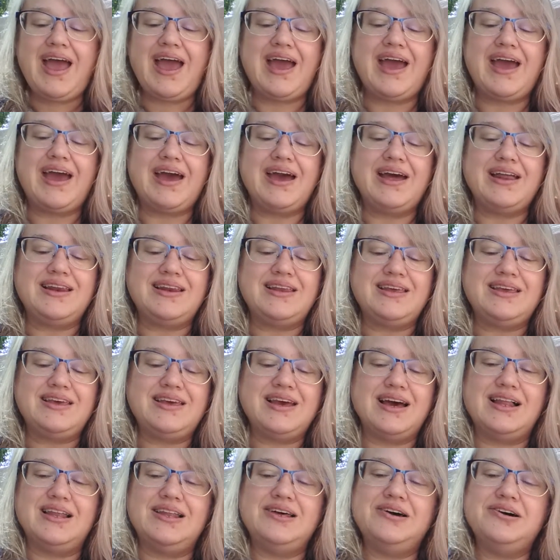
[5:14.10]
and
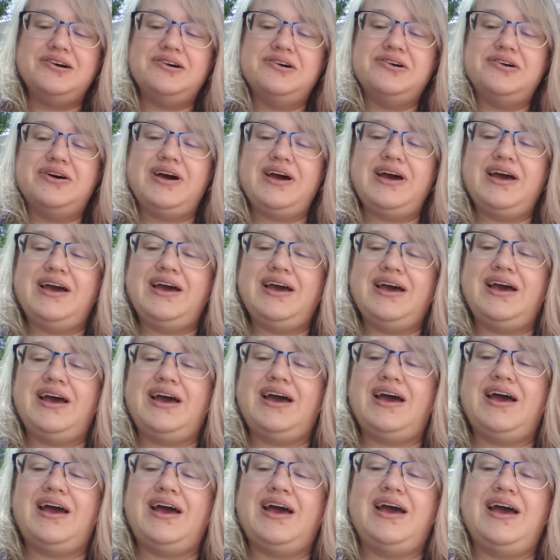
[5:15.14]
yellow
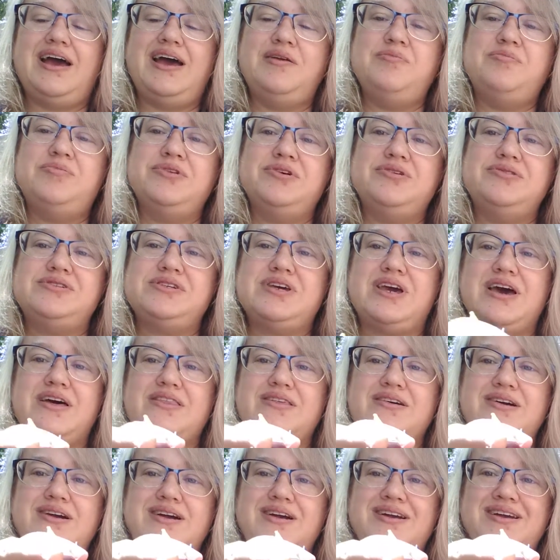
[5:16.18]
and blue
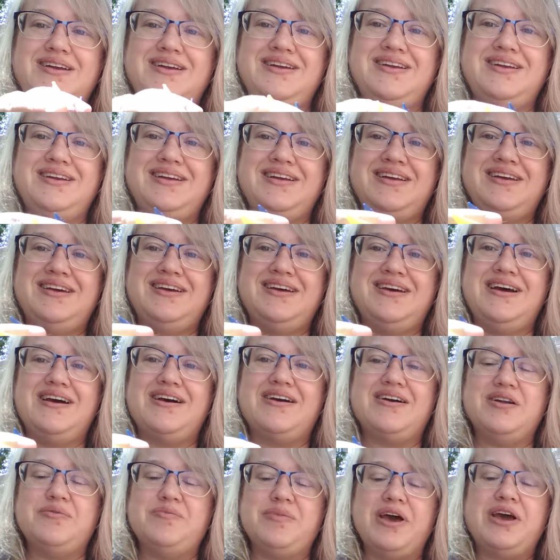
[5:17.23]
together are
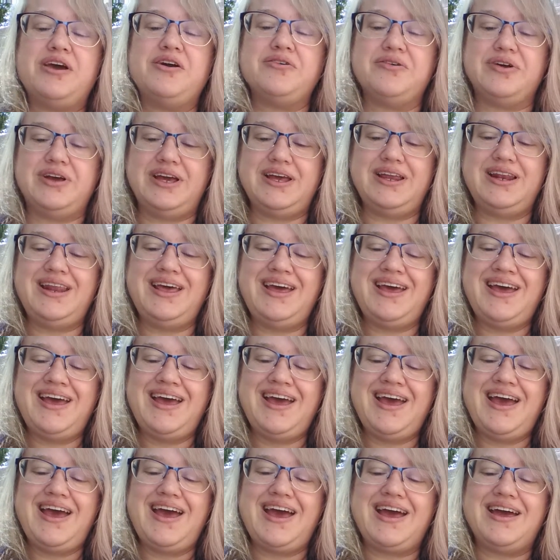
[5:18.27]
going to make green,
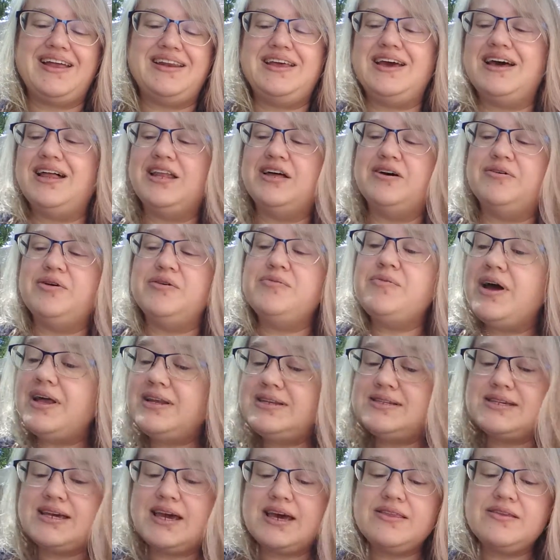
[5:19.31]
and yellow and
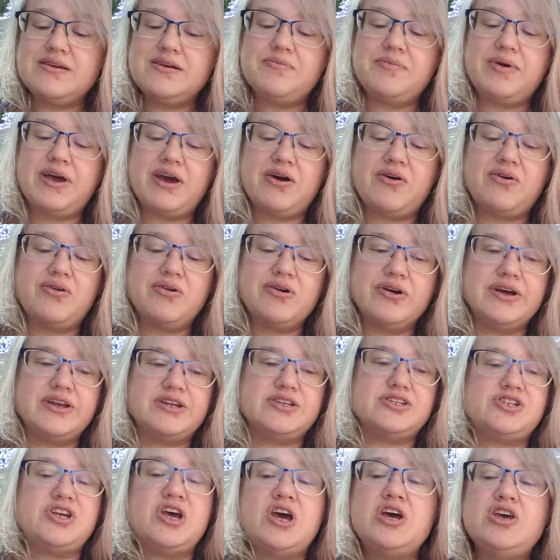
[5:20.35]
red together make
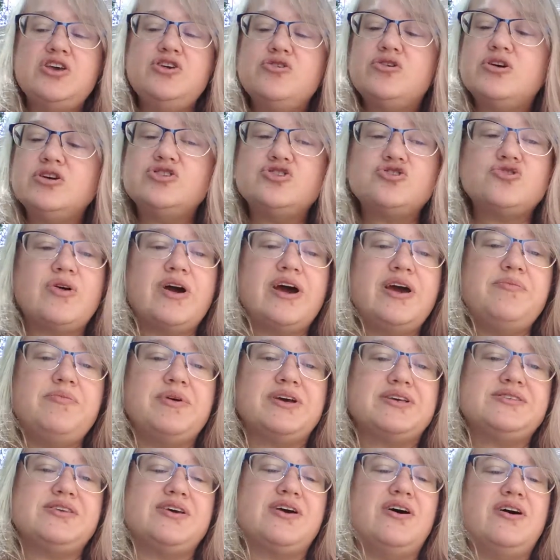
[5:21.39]
orange. You can try
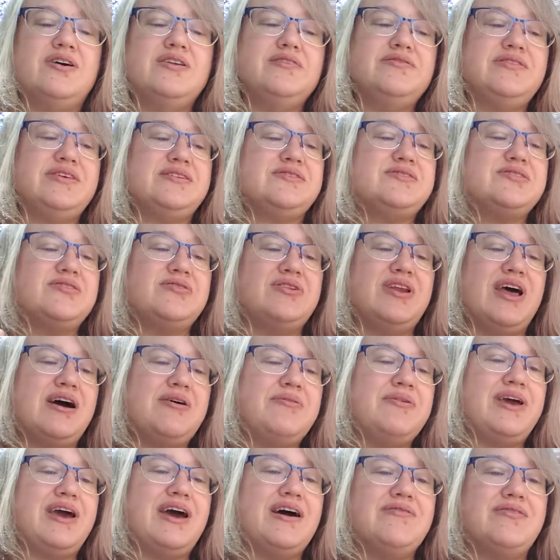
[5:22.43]
mixing all of these. So now
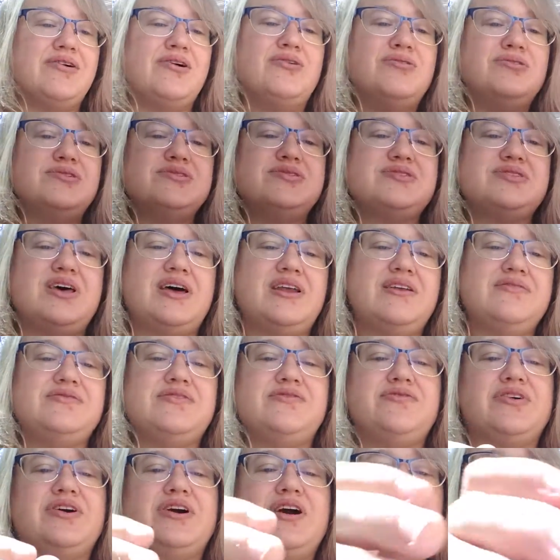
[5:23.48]
we have a whole set of
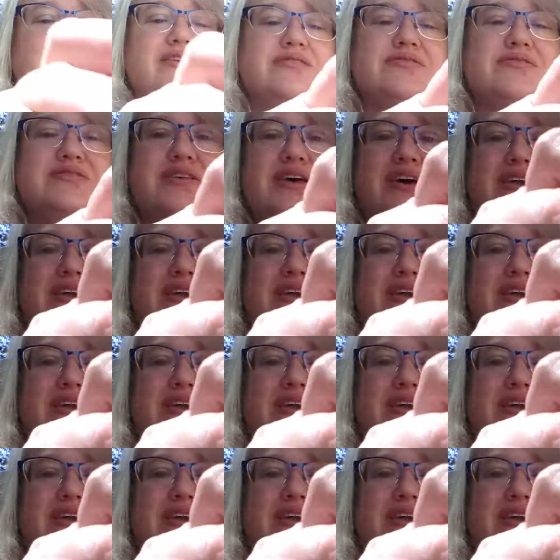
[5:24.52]
different colors